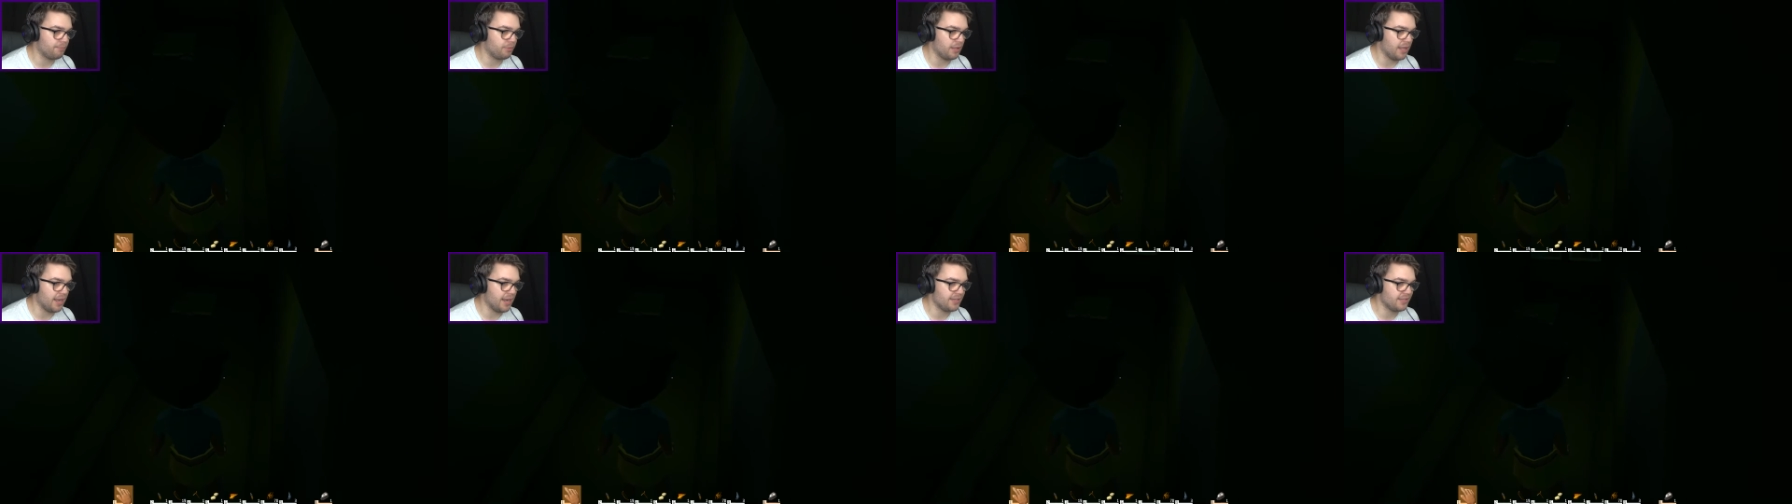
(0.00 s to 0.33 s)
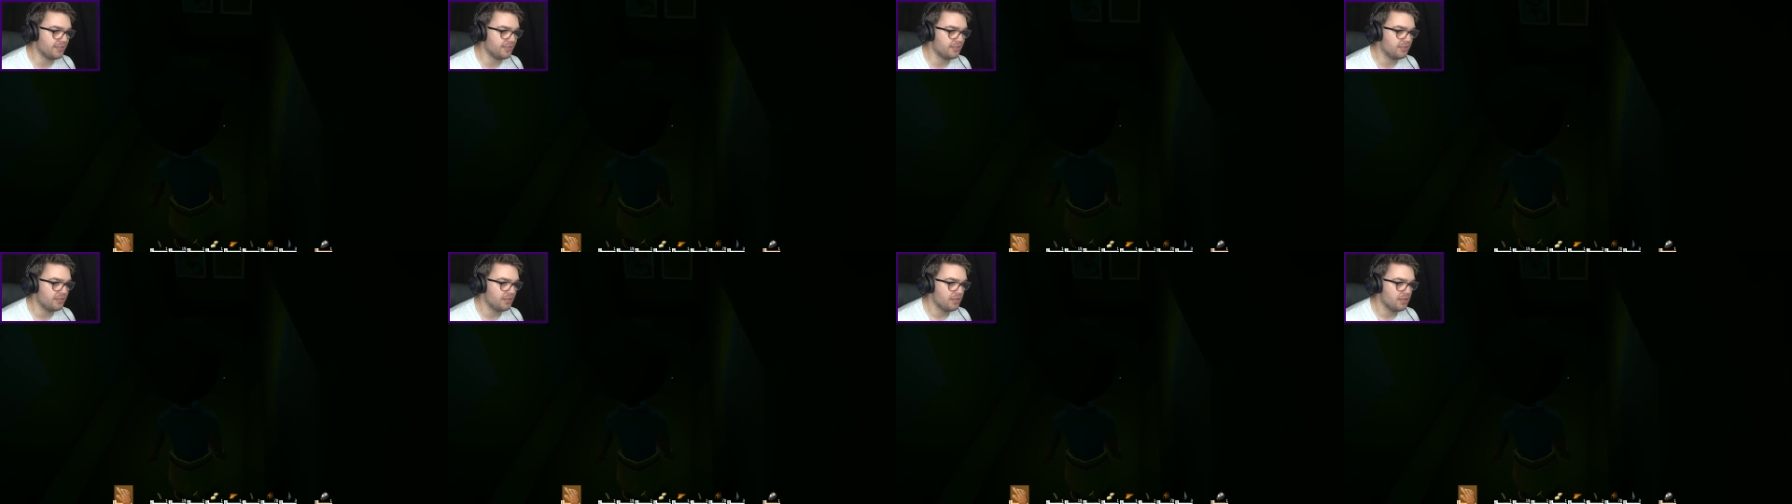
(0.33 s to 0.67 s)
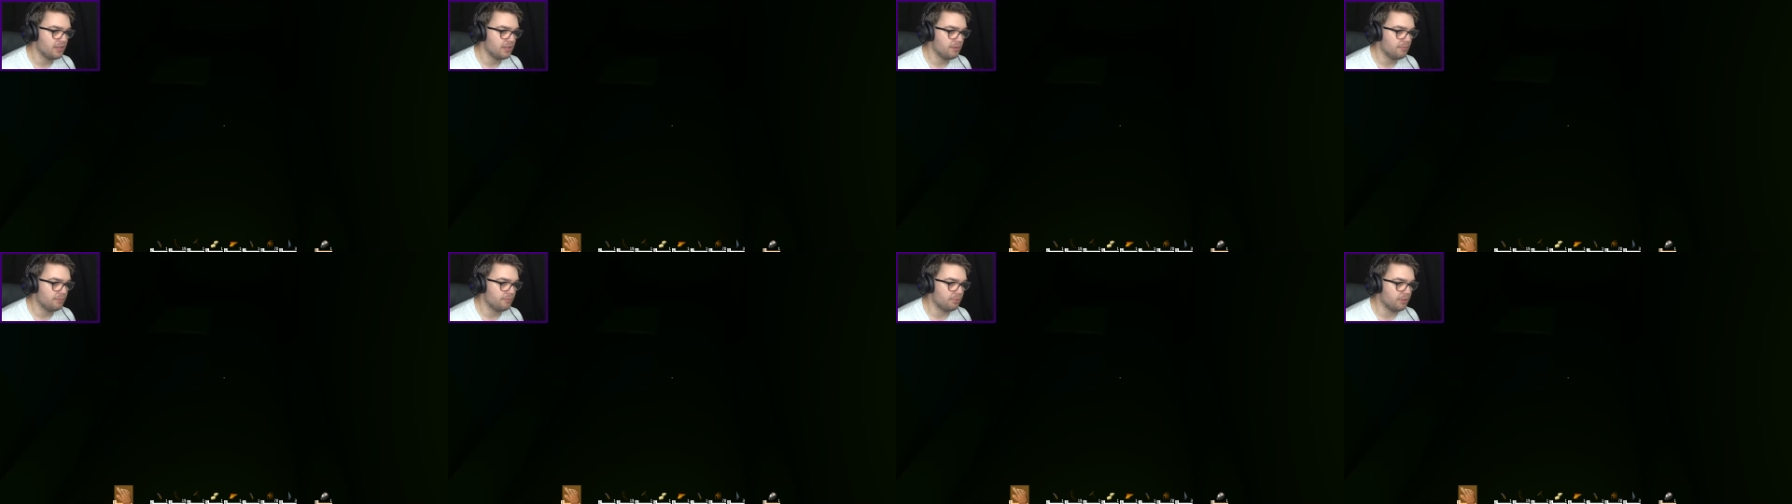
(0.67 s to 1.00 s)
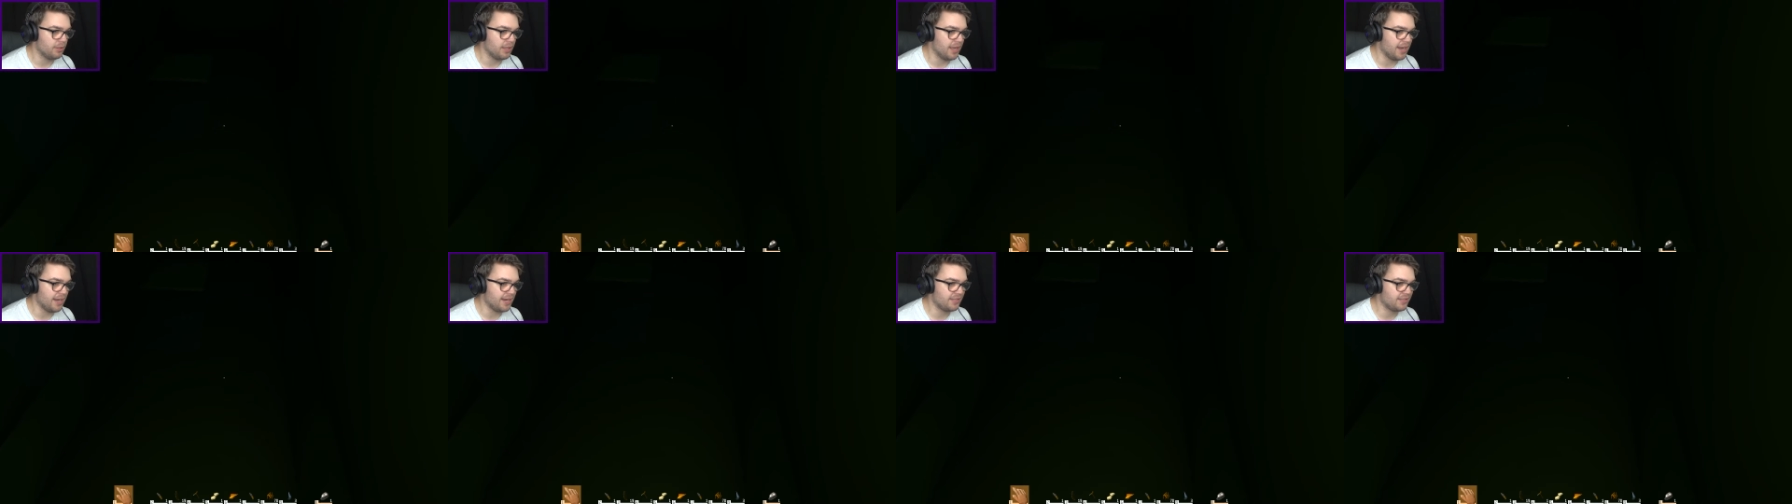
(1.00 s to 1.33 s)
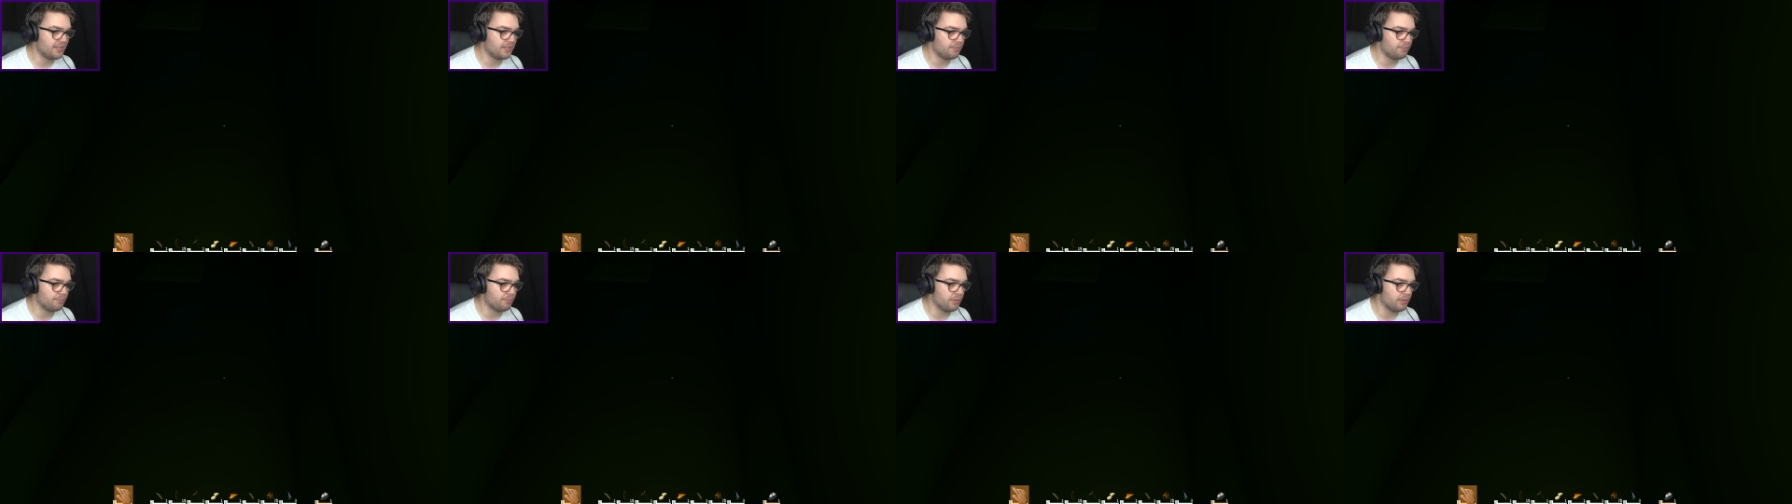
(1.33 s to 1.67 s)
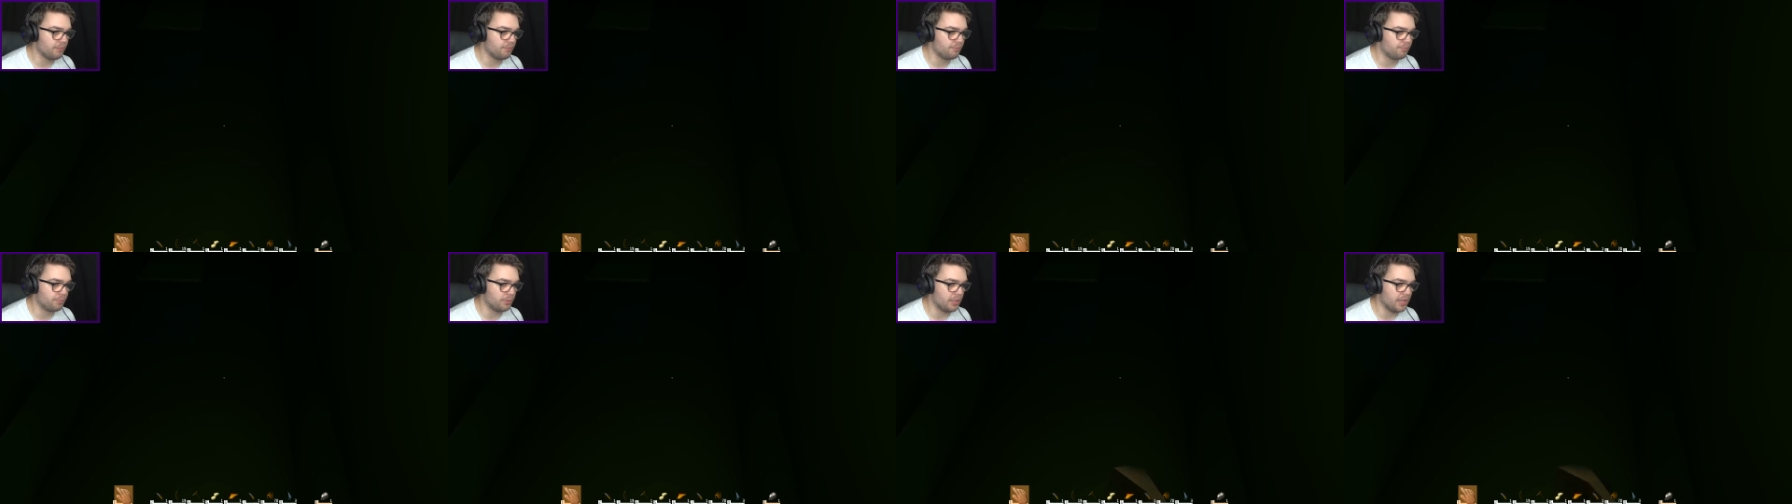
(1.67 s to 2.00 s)
place. Look
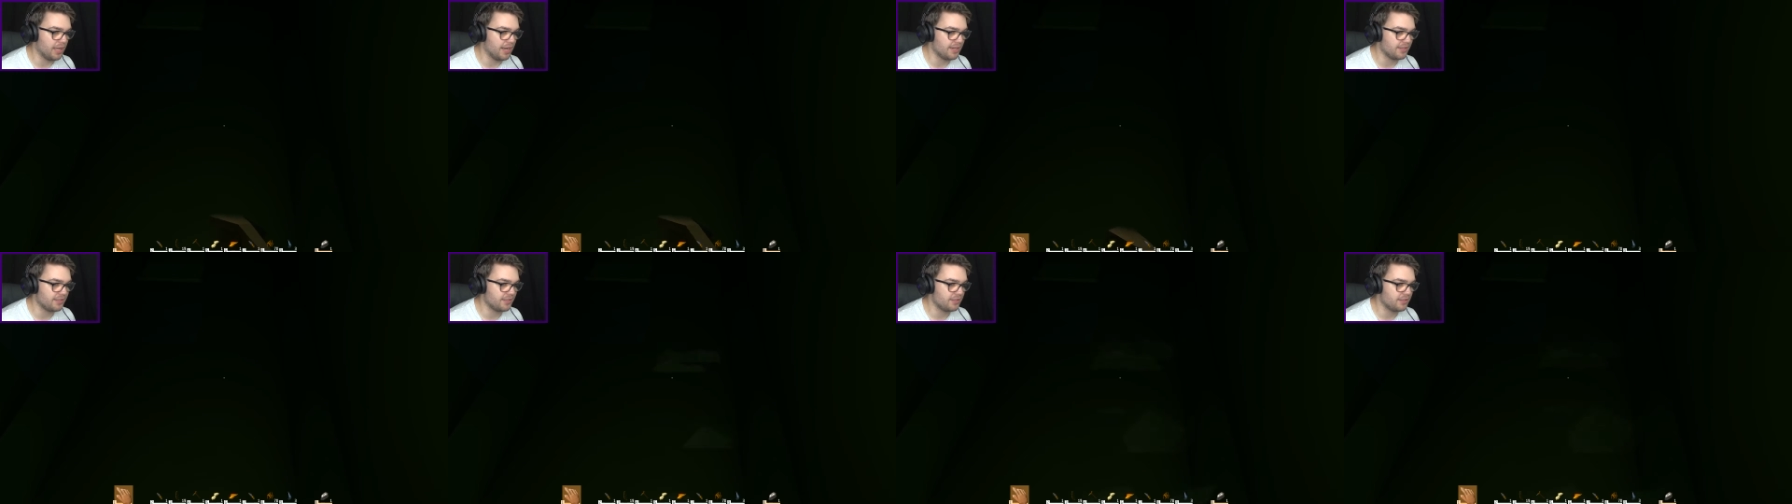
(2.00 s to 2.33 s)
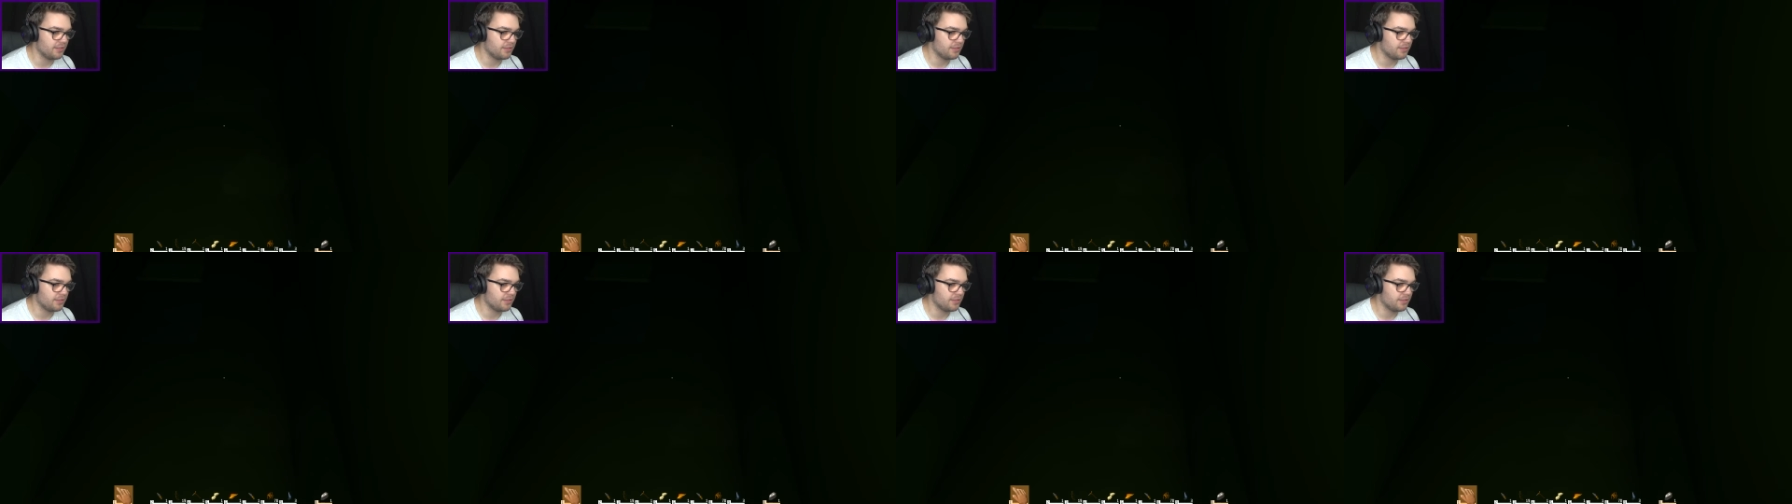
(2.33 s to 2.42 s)
at